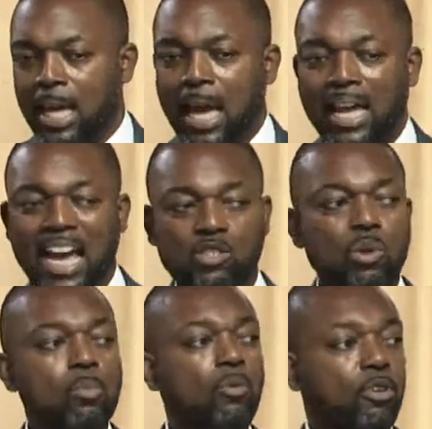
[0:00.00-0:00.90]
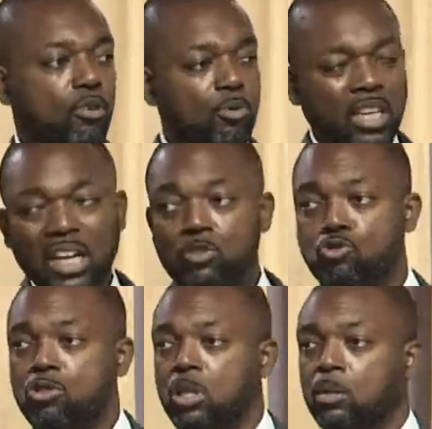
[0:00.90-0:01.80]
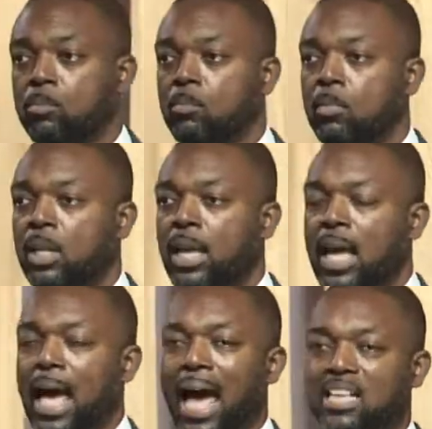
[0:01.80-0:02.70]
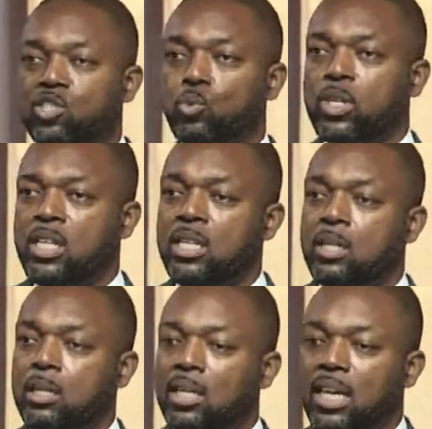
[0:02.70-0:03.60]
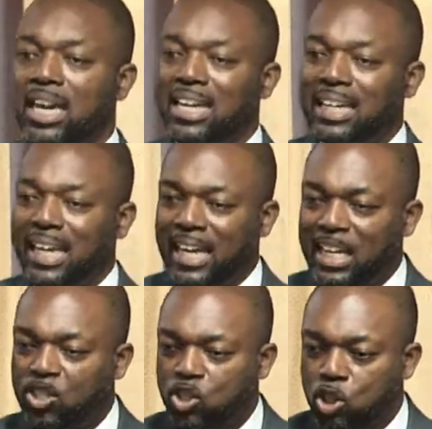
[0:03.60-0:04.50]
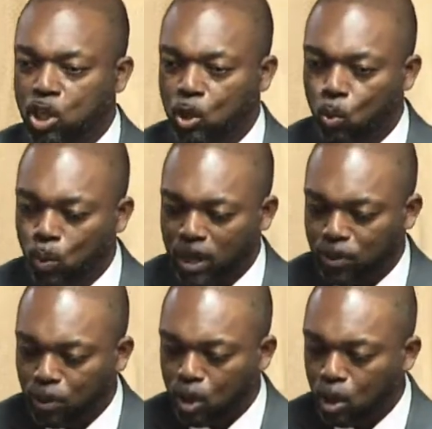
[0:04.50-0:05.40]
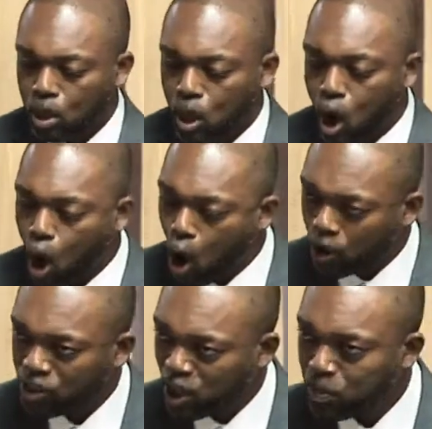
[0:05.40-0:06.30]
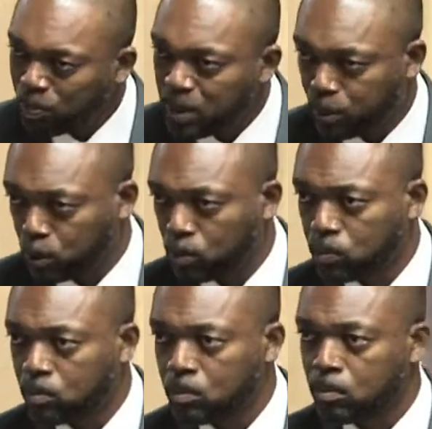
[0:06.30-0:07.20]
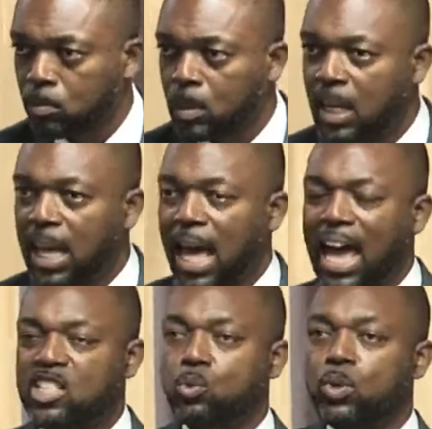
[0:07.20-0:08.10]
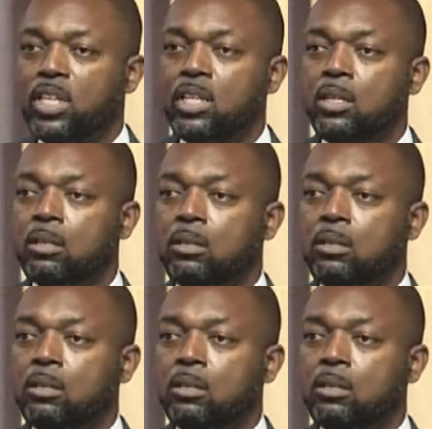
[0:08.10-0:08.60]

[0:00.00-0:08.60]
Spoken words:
And as we moved around the country, as we engaged with ordinary people, as we